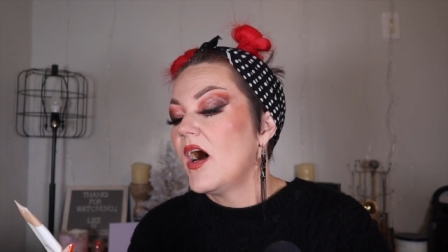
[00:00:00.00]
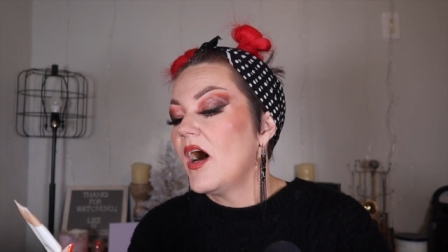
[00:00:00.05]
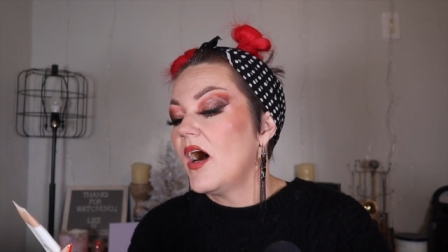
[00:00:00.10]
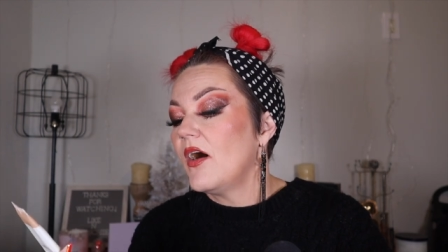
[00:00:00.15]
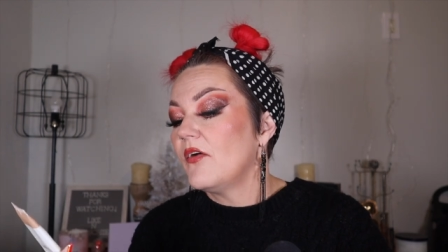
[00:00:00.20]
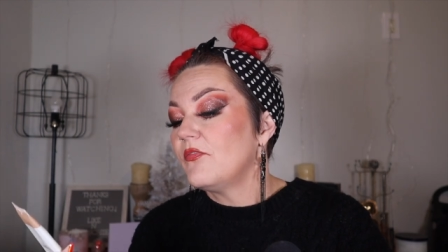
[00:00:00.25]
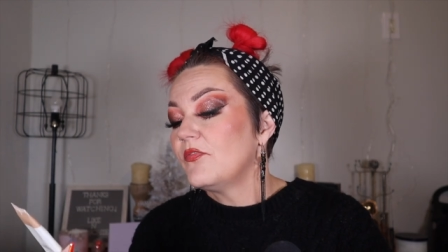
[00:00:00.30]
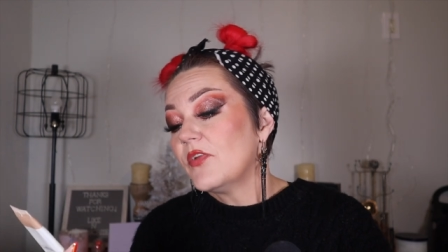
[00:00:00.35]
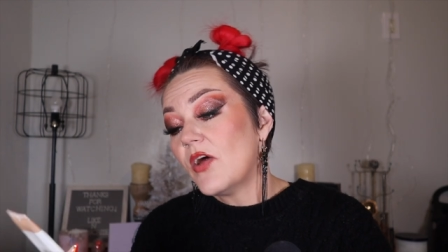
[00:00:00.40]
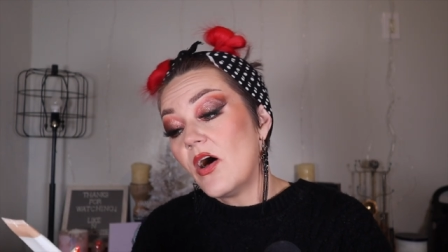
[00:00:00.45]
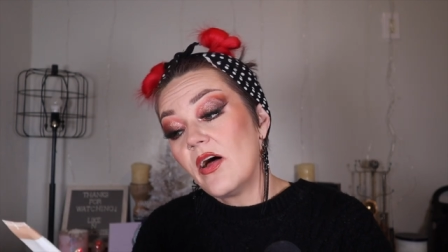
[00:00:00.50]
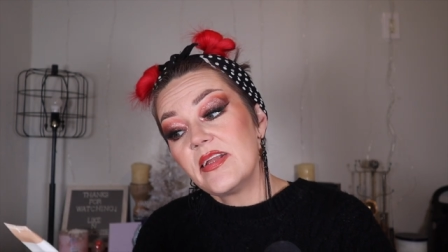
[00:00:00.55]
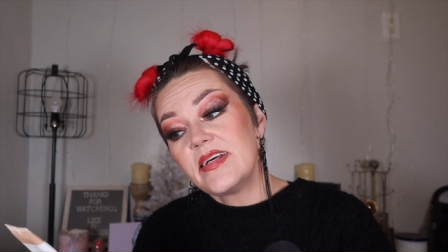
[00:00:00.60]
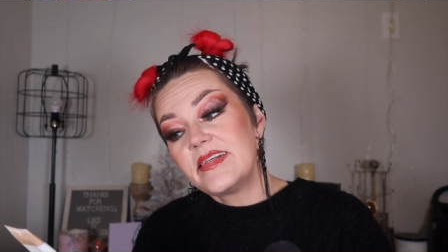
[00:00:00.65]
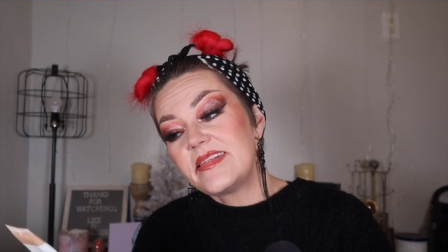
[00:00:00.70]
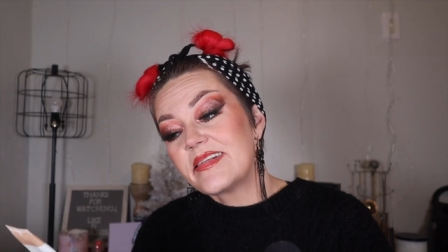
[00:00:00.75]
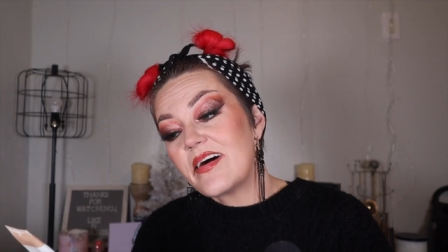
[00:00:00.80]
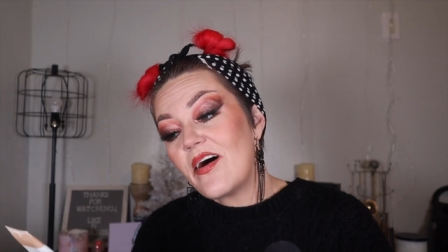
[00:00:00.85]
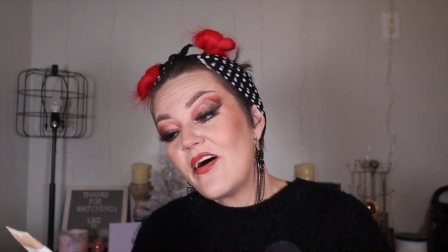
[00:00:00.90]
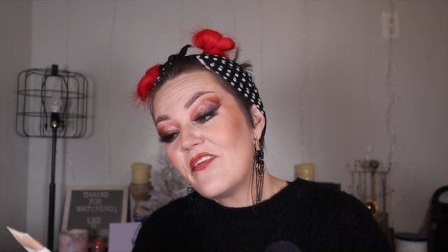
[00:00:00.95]
uh,
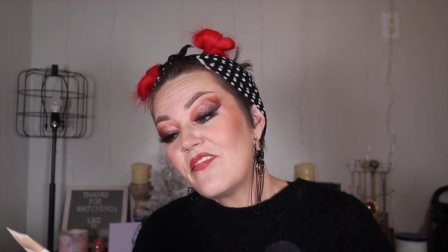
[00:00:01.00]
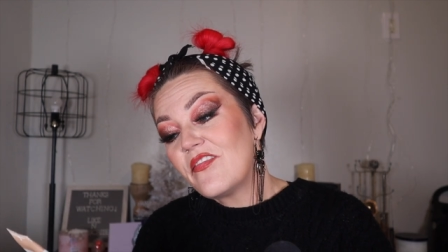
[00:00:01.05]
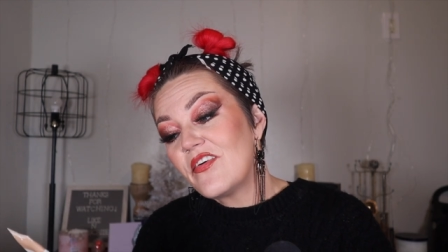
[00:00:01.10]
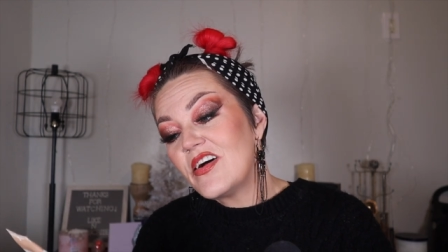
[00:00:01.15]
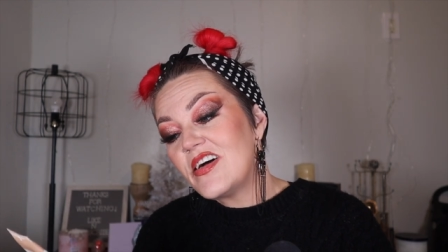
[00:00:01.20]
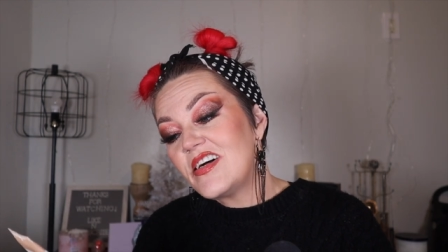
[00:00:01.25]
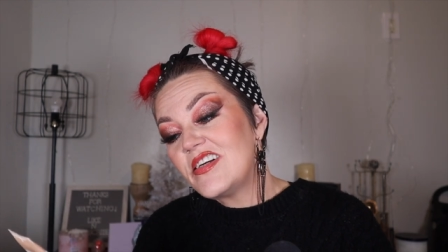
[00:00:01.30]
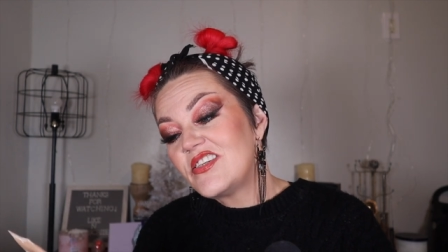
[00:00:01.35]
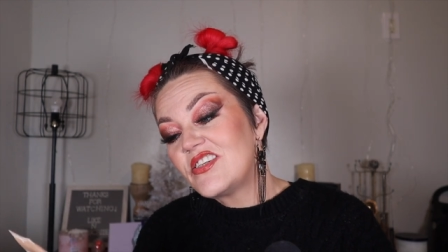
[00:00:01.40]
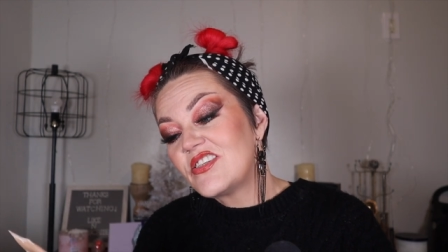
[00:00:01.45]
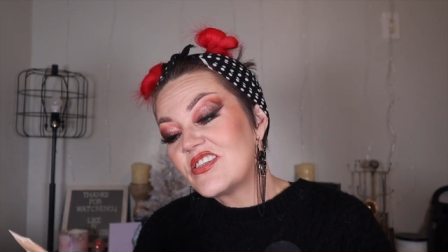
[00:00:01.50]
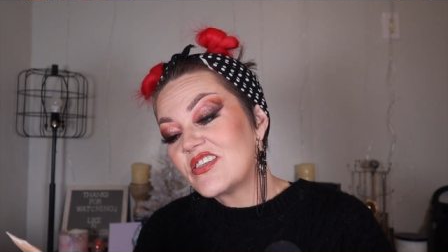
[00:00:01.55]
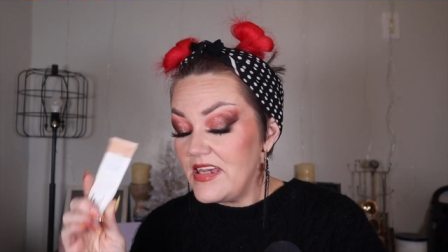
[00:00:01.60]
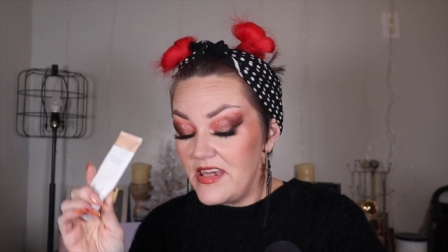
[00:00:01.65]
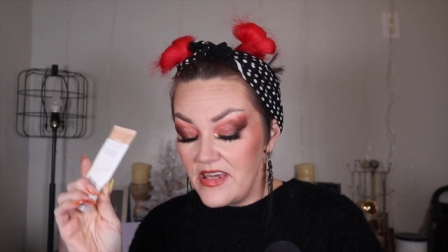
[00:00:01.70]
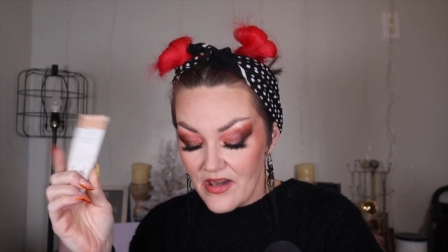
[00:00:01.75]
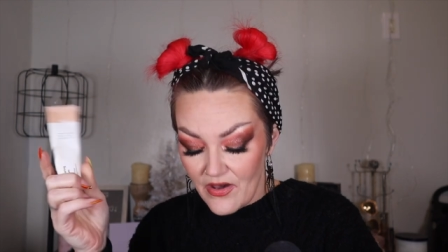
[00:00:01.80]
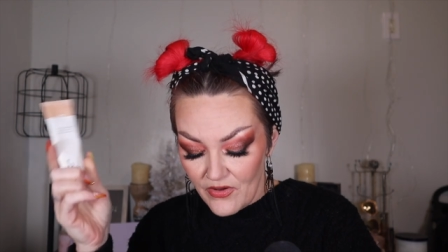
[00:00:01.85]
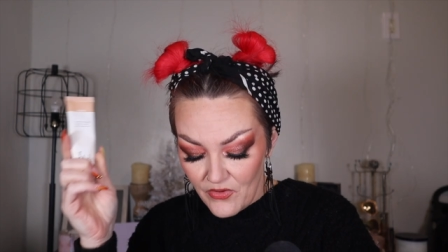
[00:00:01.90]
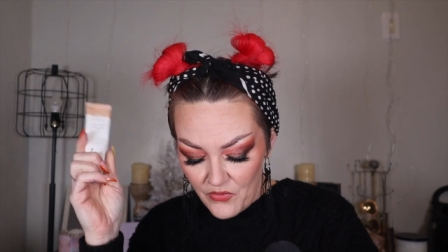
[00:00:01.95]
flawless coverage,
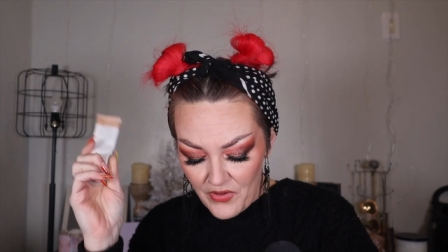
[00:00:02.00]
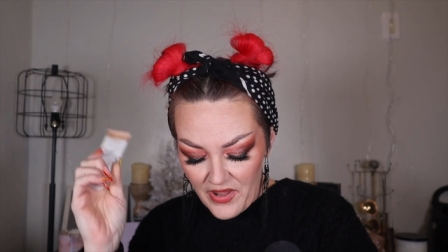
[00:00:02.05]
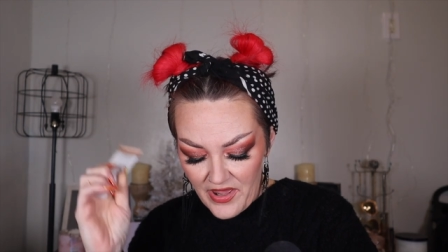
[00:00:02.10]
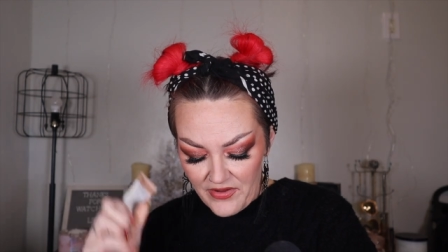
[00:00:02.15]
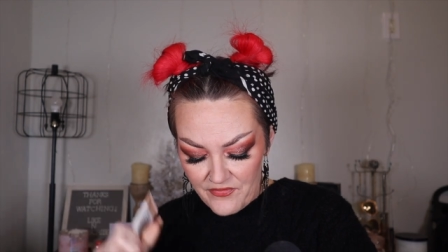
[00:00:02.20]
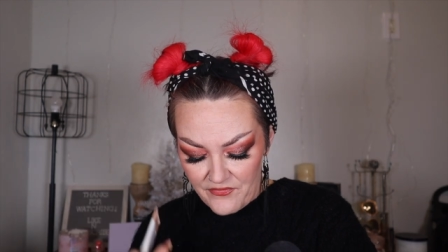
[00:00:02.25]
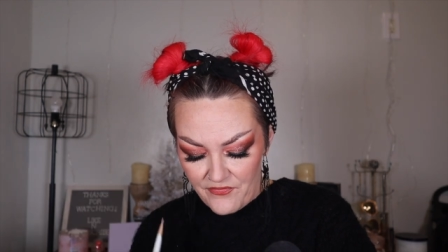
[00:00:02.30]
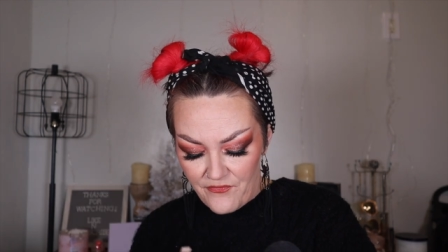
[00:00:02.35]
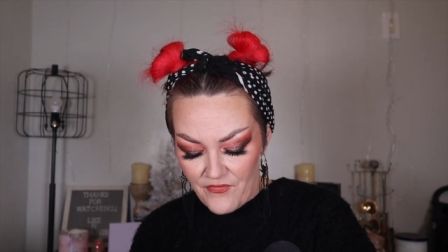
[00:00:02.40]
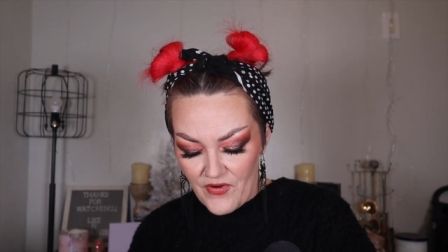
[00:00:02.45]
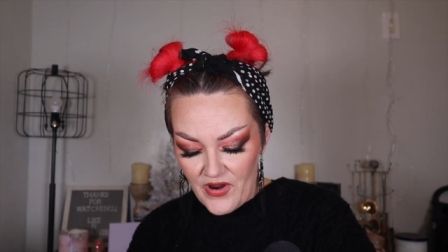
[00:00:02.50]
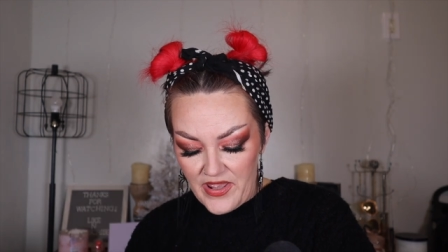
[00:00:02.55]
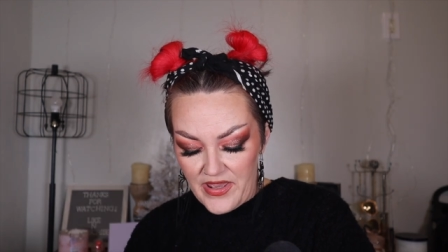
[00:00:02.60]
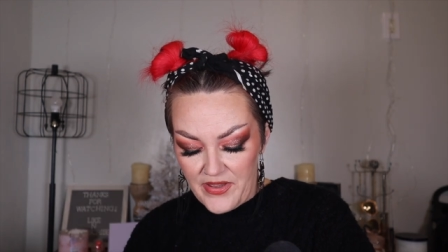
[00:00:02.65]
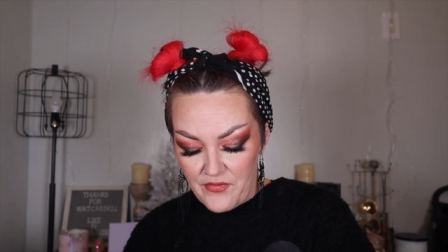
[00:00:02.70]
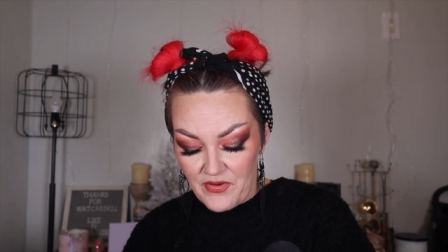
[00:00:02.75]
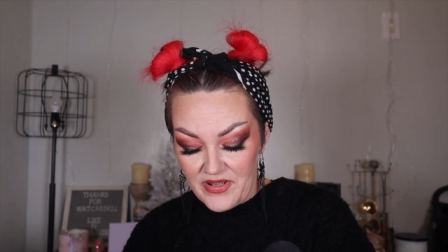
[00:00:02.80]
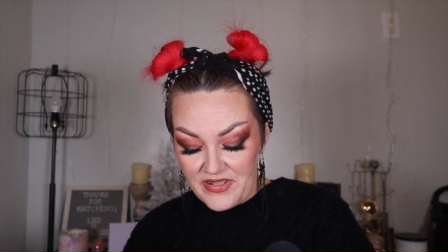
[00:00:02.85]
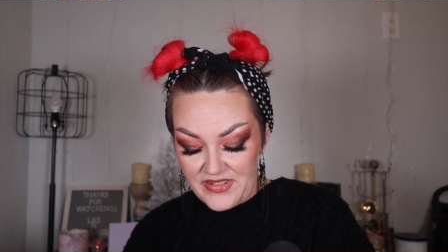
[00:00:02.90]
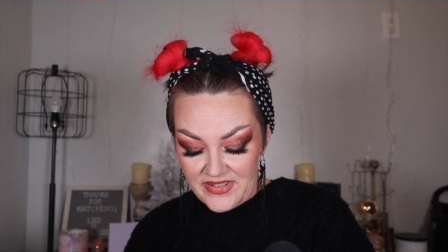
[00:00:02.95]
E O, and
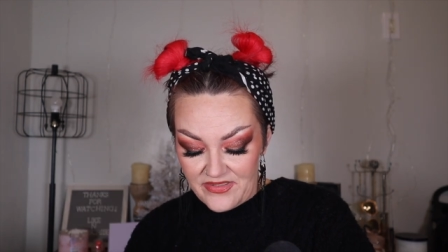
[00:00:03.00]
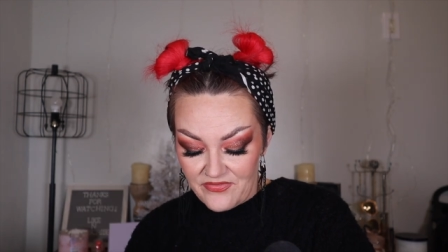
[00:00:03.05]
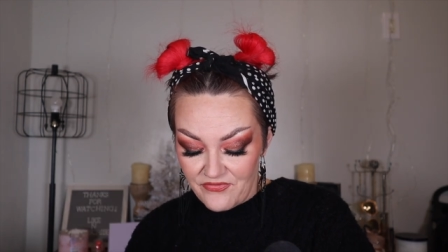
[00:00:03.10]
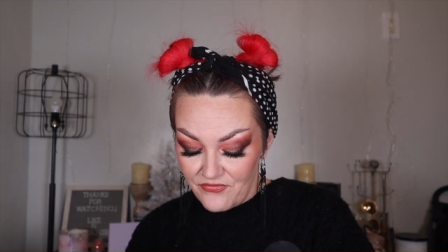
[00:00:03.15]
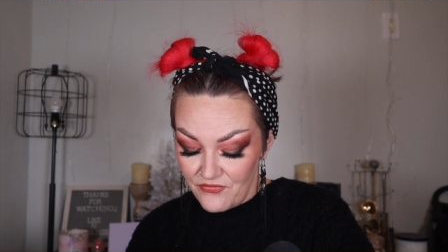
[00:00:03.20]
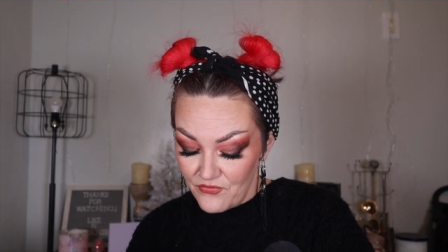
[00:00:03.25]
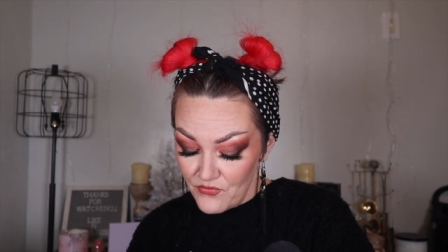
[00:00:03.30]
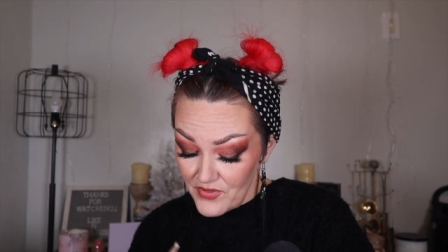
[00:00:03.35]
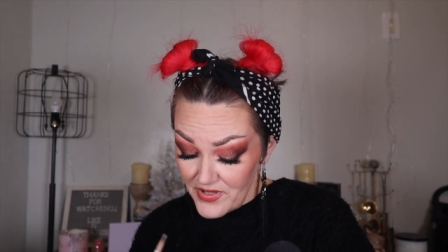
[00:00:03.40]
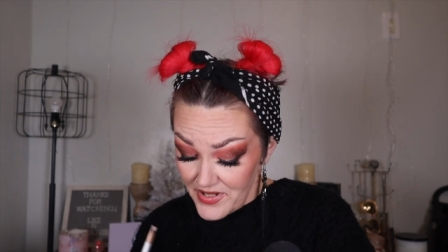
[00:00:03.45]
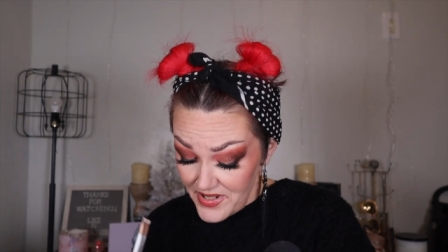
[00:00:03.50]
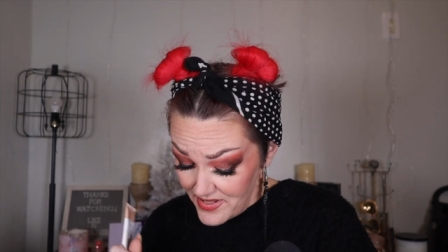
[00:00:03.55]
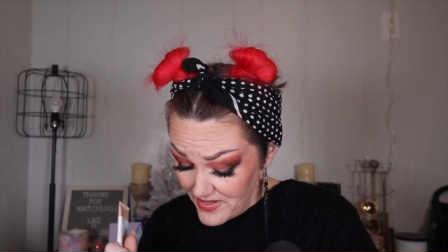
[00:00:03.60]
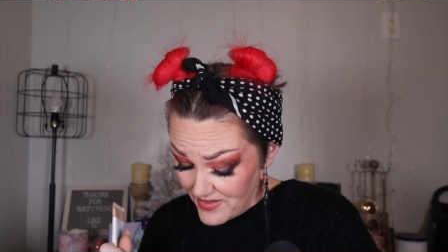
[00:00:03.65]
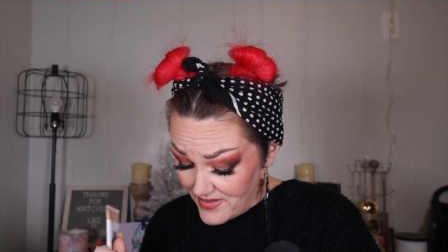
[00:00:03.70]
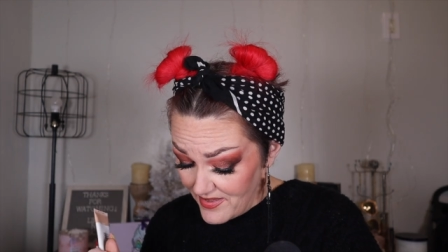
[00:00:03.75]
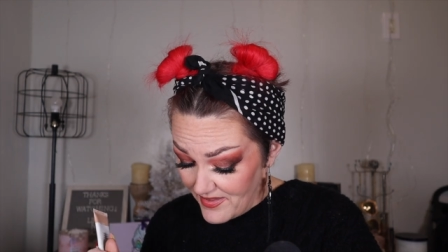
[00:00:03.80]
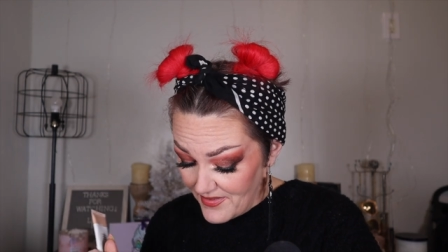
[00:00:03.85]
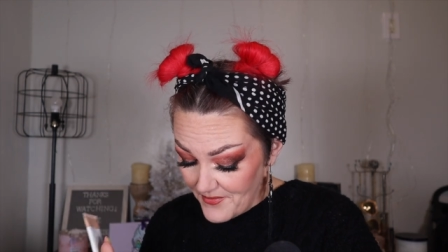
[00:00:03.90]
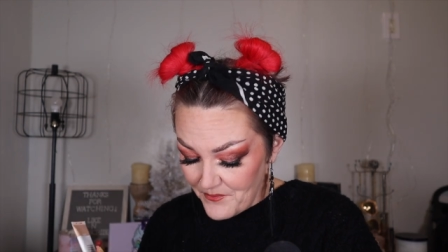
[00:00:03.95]
fragrance
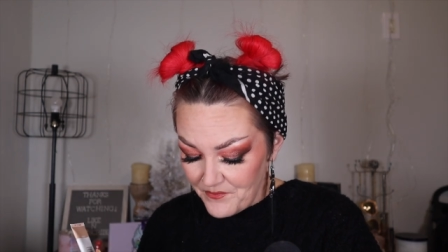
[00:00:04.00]
free.